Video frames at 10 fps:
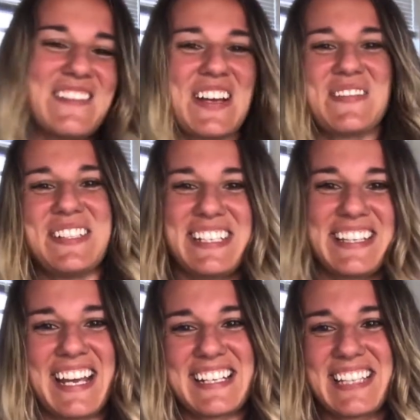vitamin D,
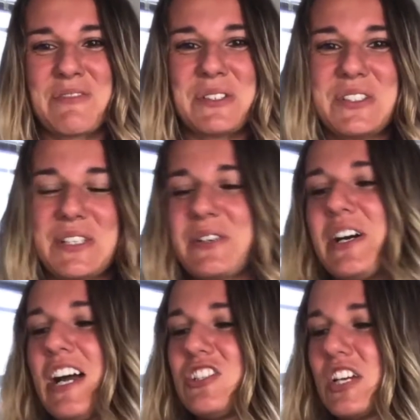like I said, will do.
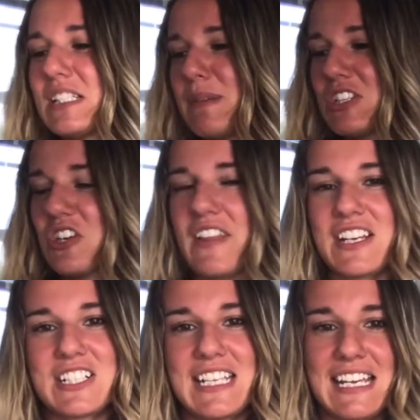Just make sure that
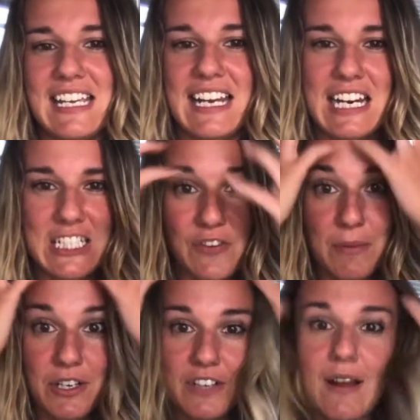you're taking it and it's from
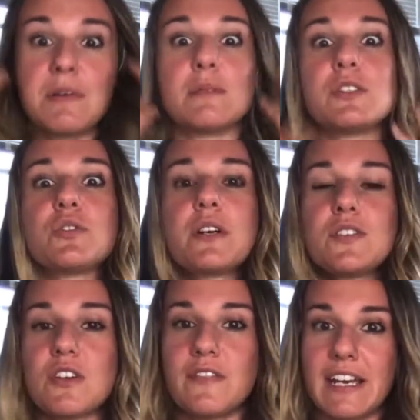a good reputable source.
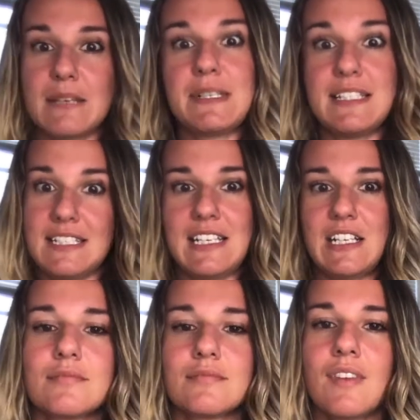So vitamin D.
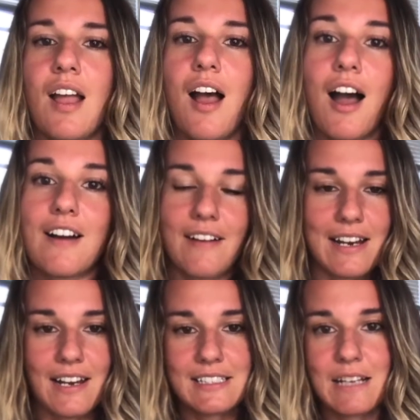All right,
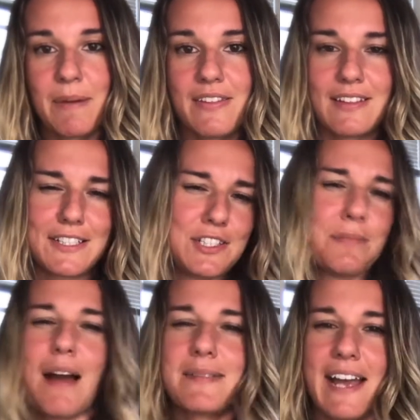next up on the list, you
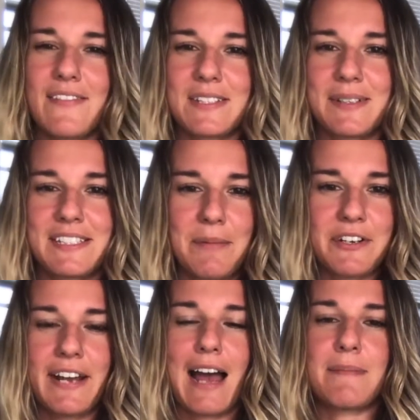probably have this one somewhere in
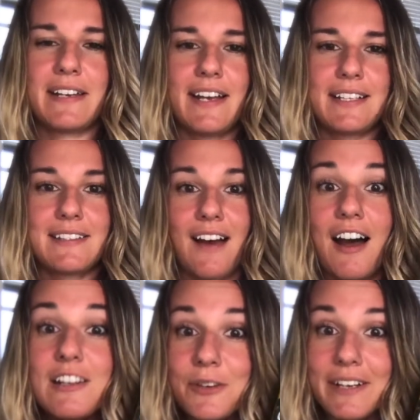your cabinet. It's
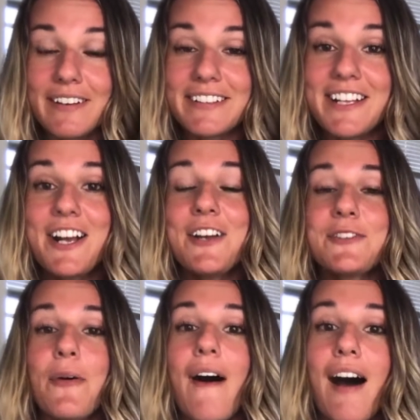olive oil.
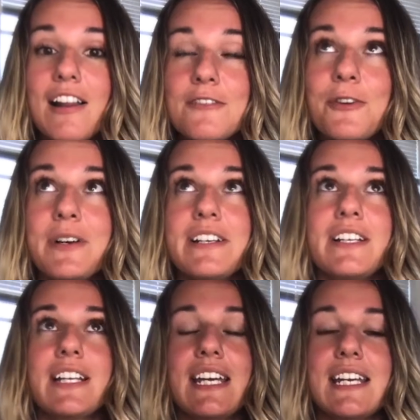So olive
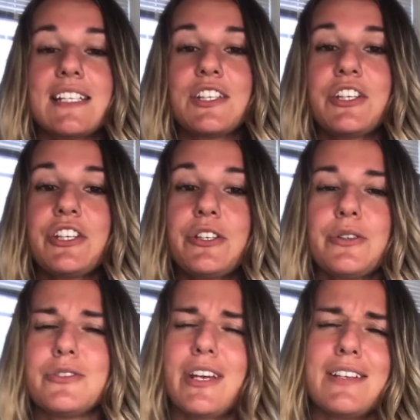oil is
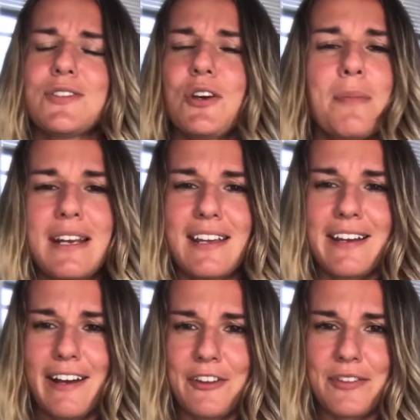huge in so many
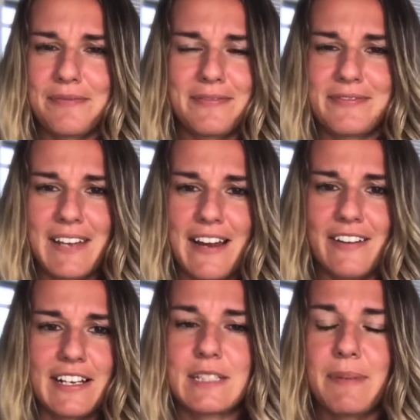health
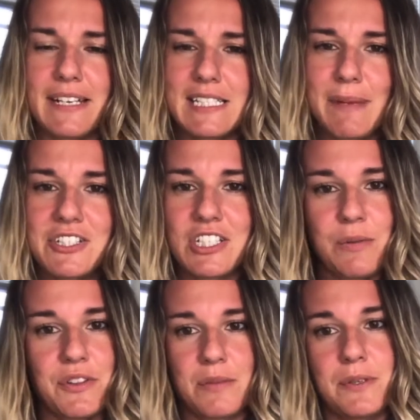areas, but especially
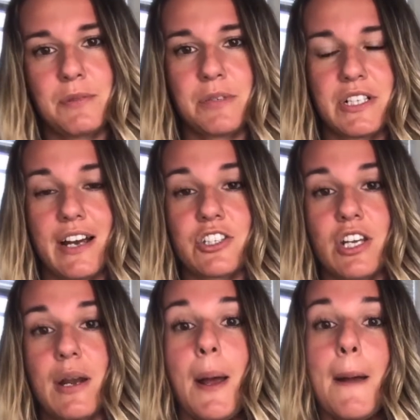with immune
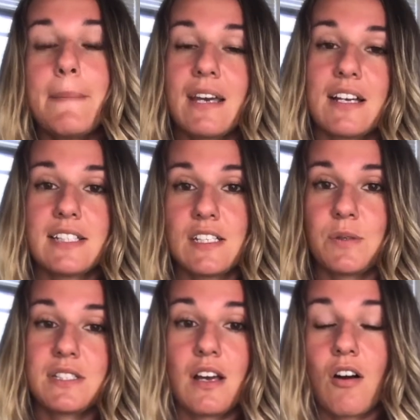protection, because it's
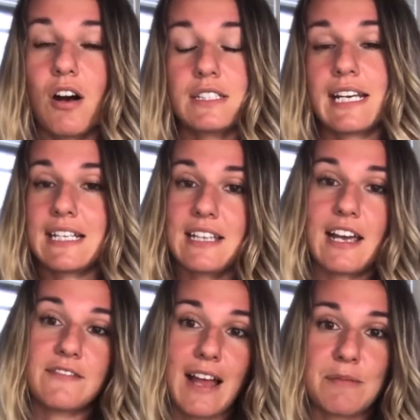what's called
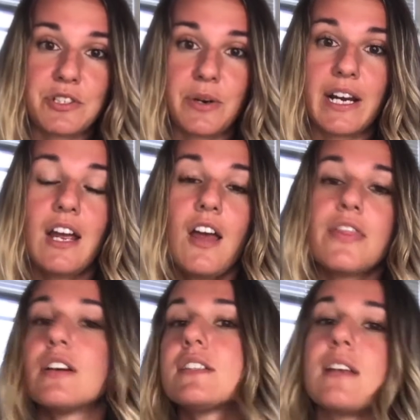anti-inflammatory.
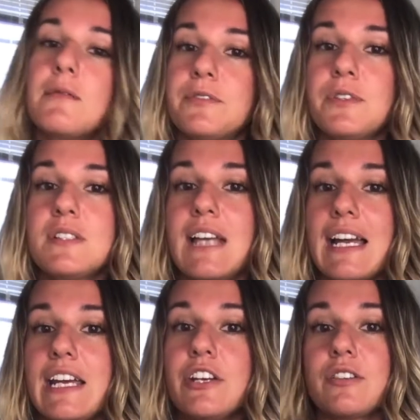There are some foods that
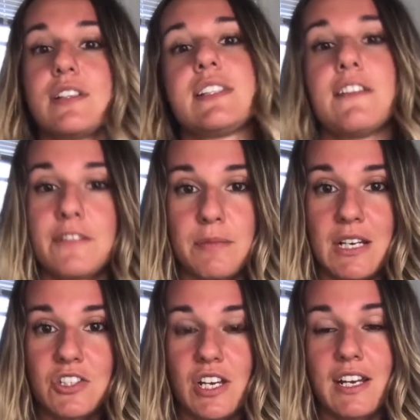increase
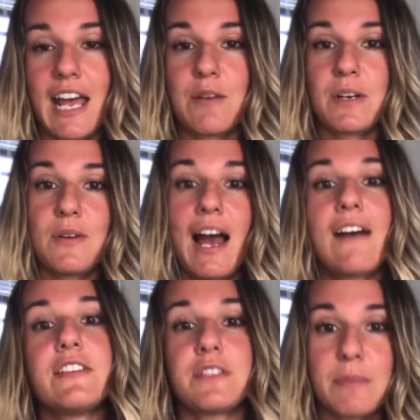inflammation, and when you have
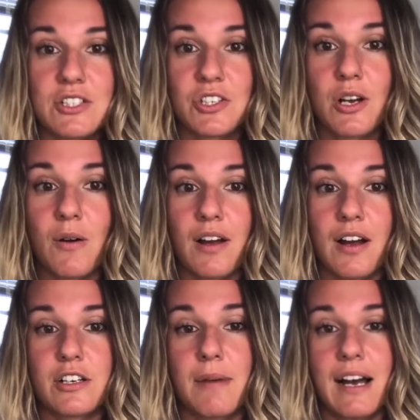inflammation going on
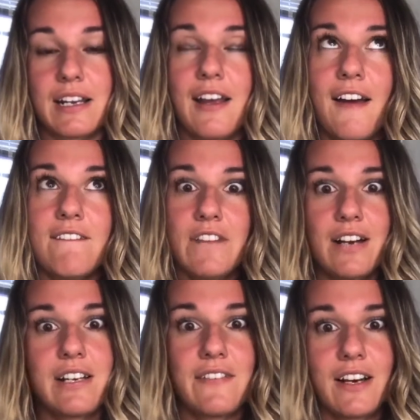your body,
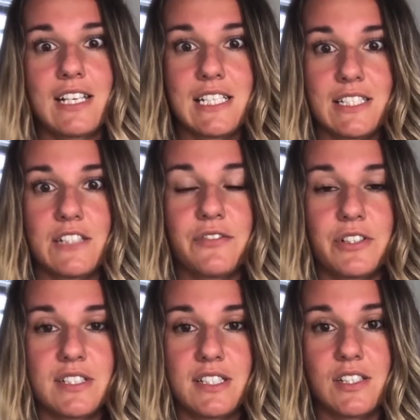very, very easy for
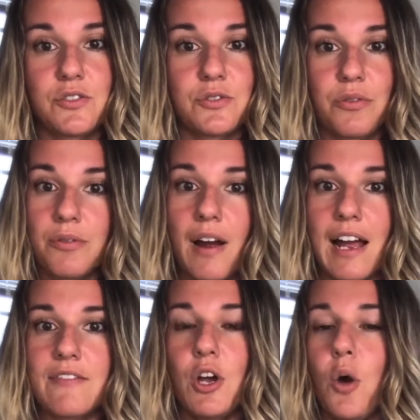disease to
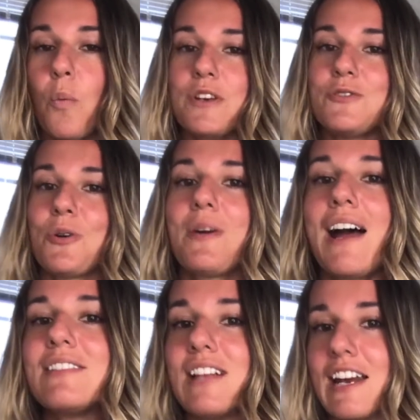thrive. When you don't
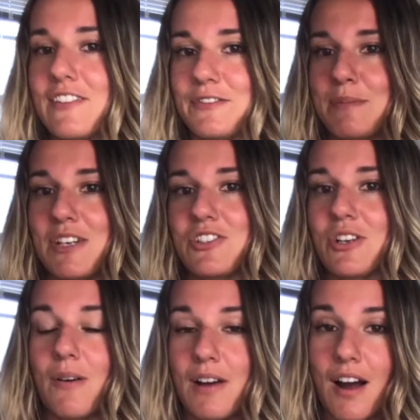have a lot of inflammation
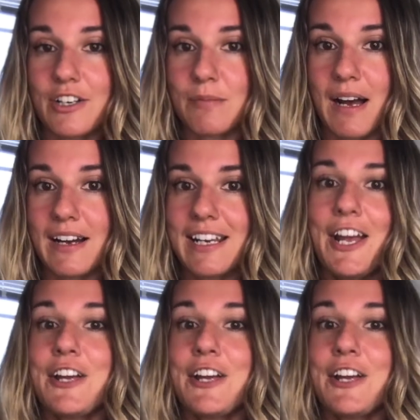going on your body